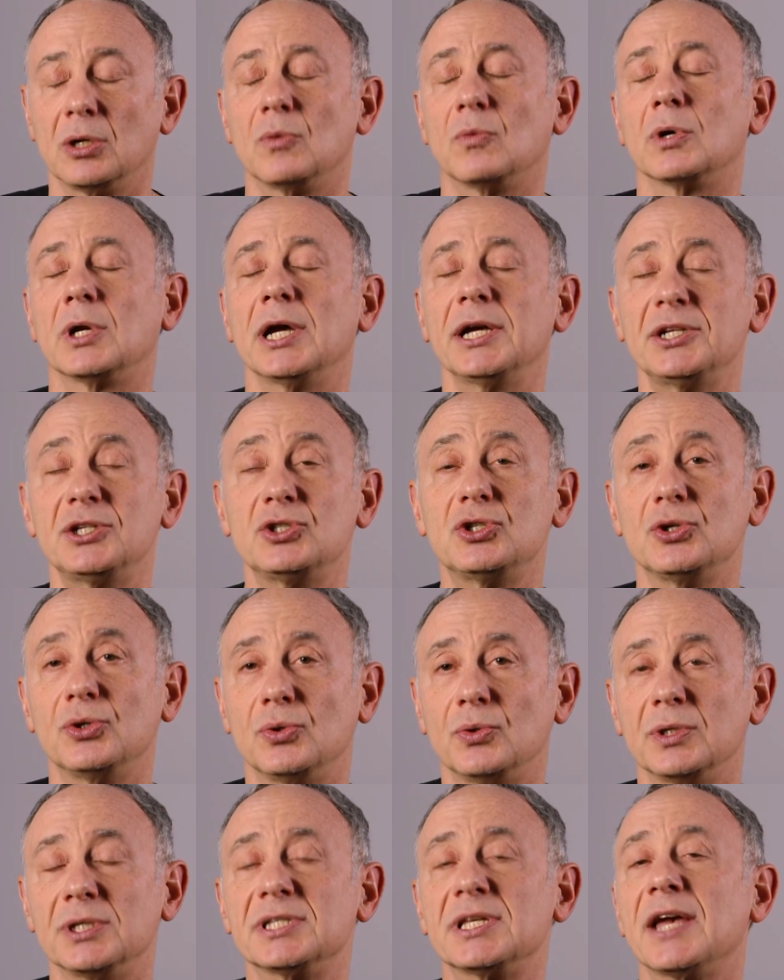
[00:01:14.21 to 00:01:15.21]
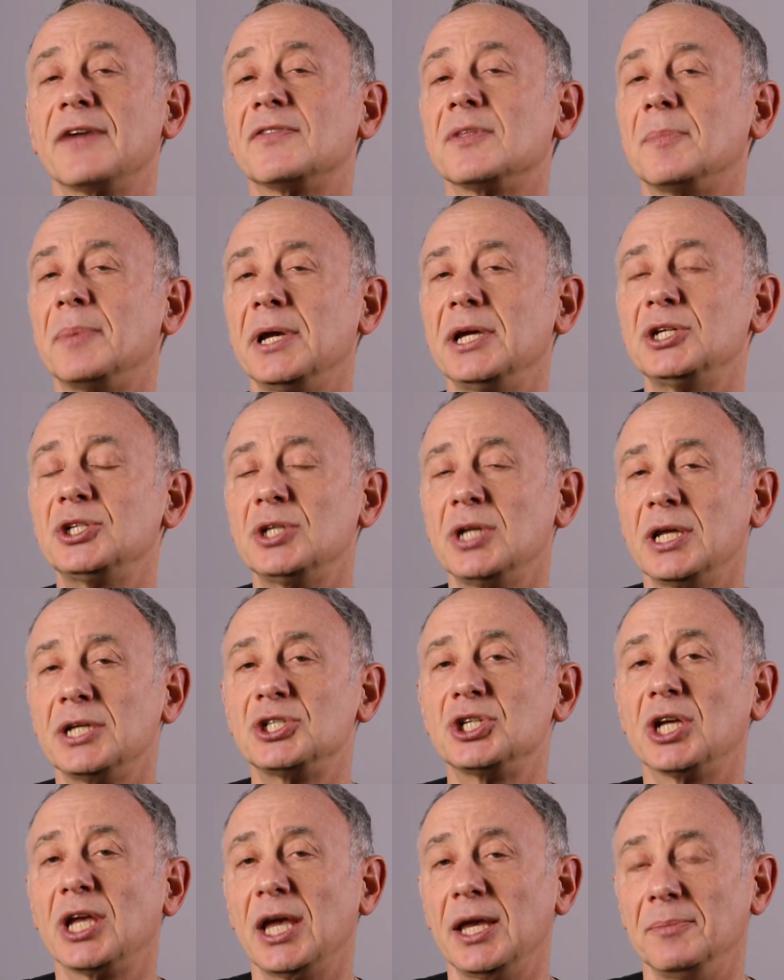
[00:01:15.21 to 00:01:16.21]
What I do is have the patient
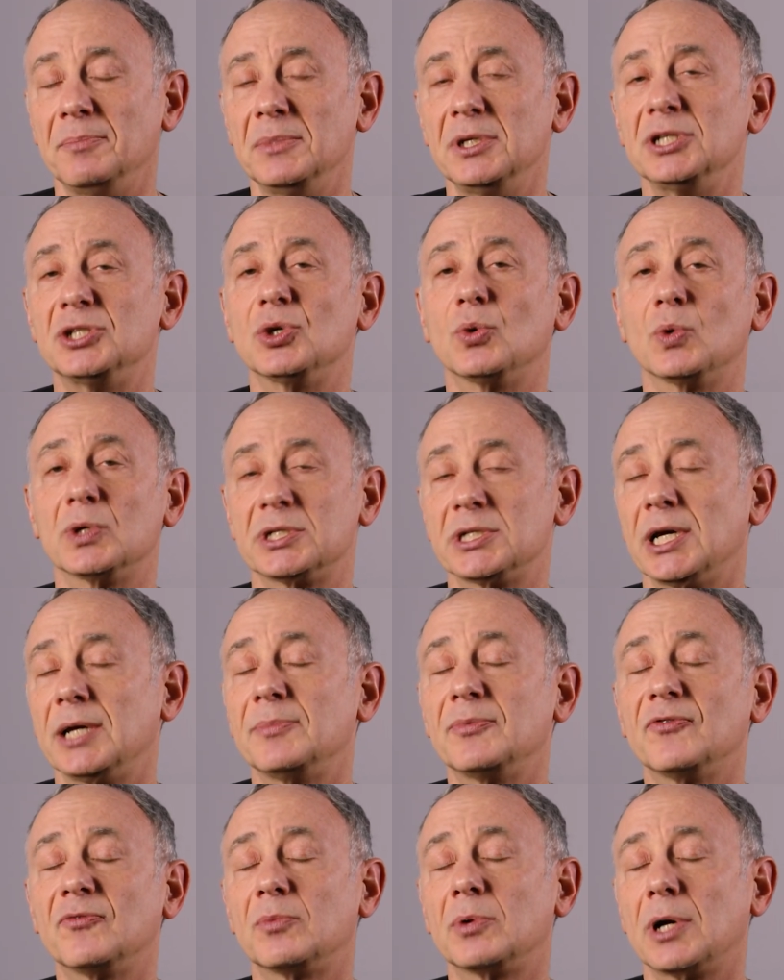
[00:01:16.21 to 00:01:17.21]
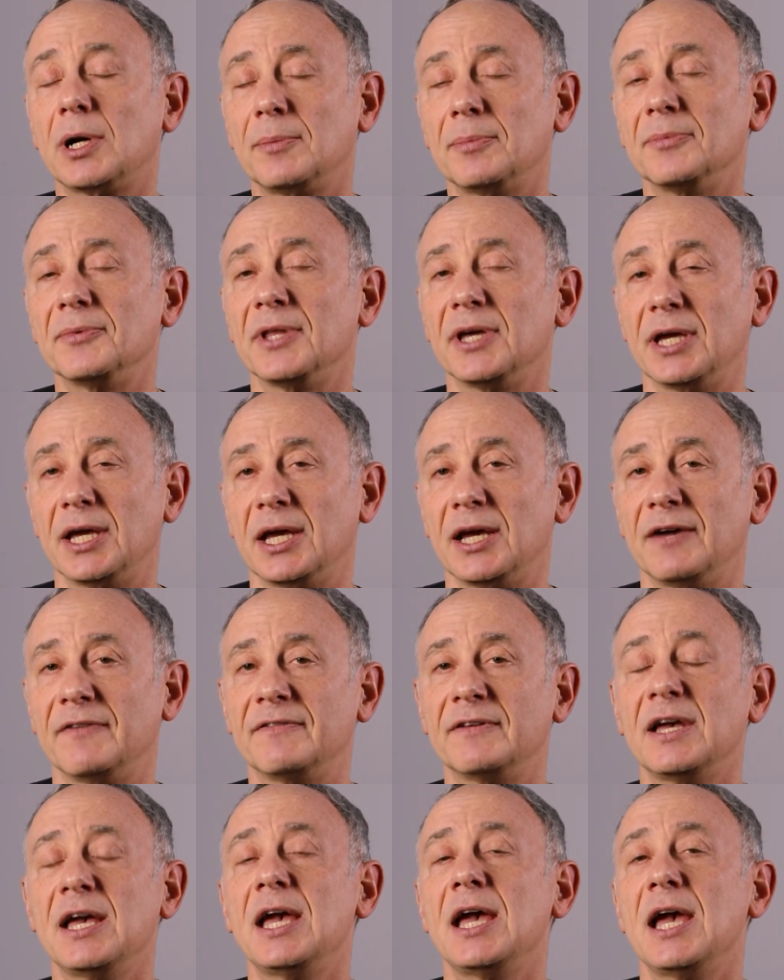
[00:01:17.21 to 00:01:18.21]
educate me to what type of problem they
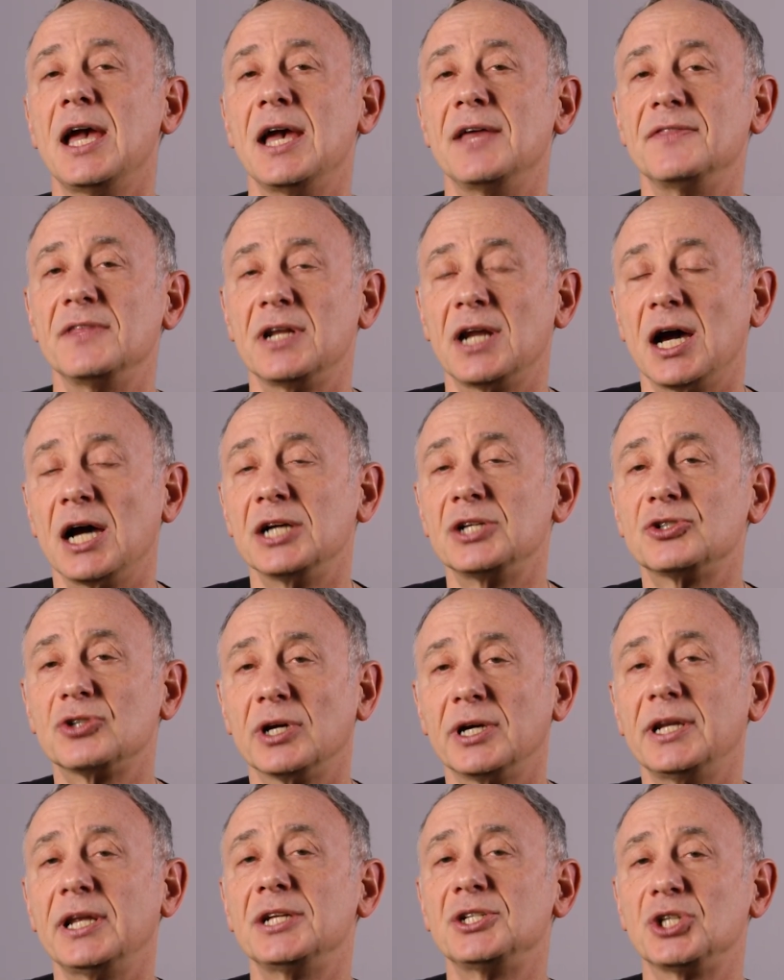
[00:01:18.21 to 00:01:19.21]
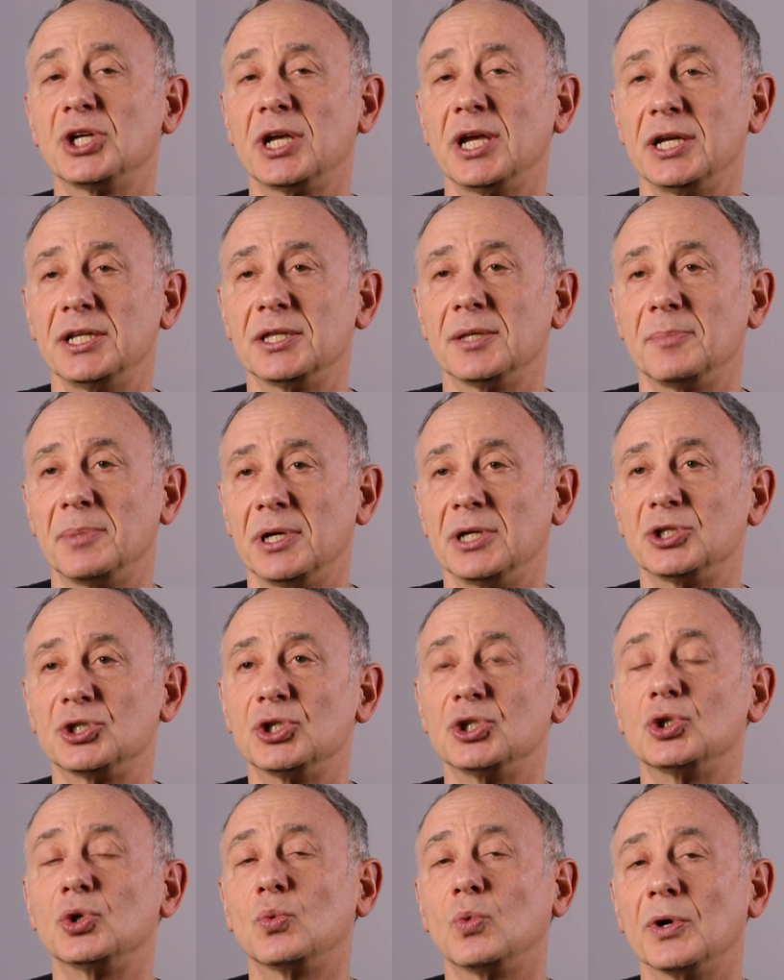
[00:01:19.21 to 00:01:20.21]
have, and then I try and educate the
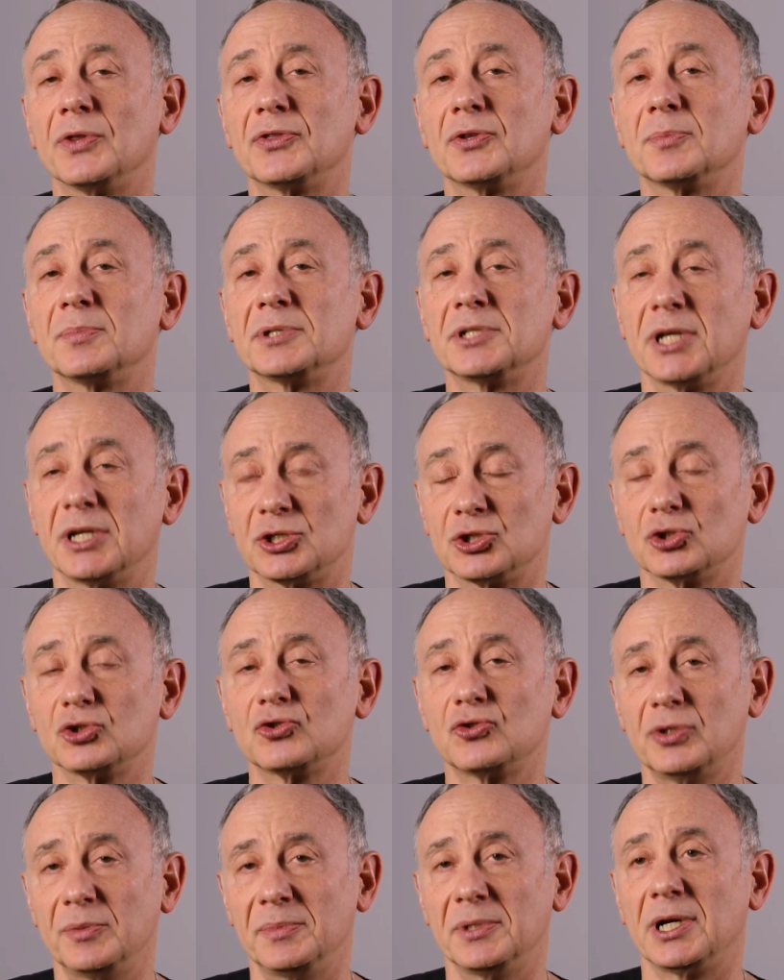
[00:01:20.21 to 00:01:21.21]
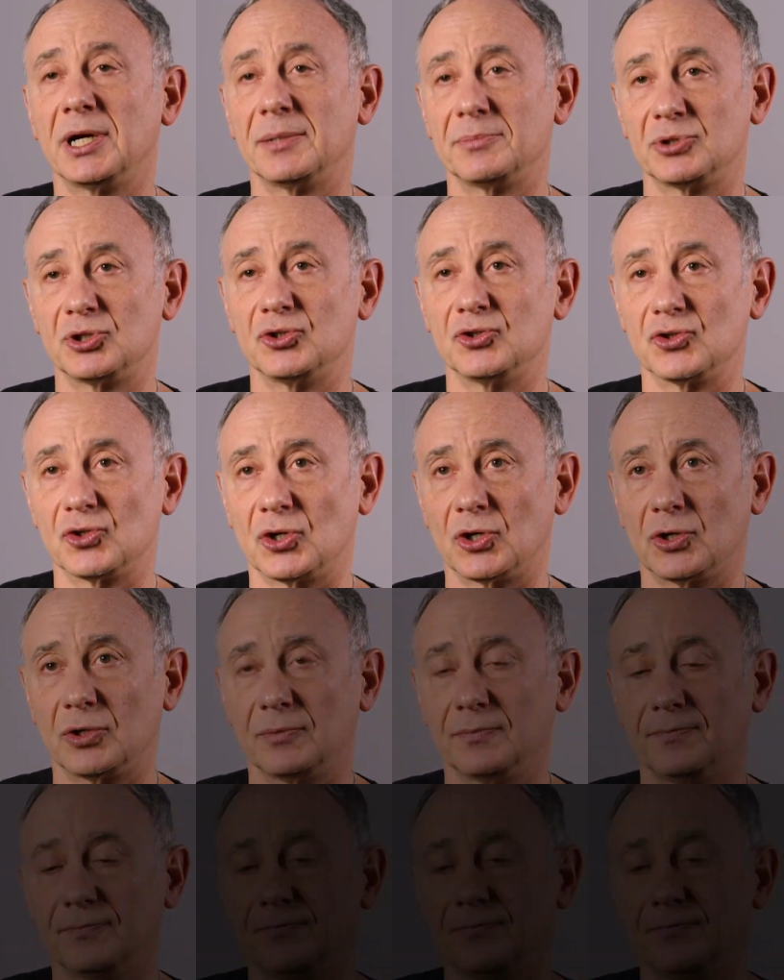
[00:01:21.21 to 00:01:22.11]
patient to what their potential treatment options are.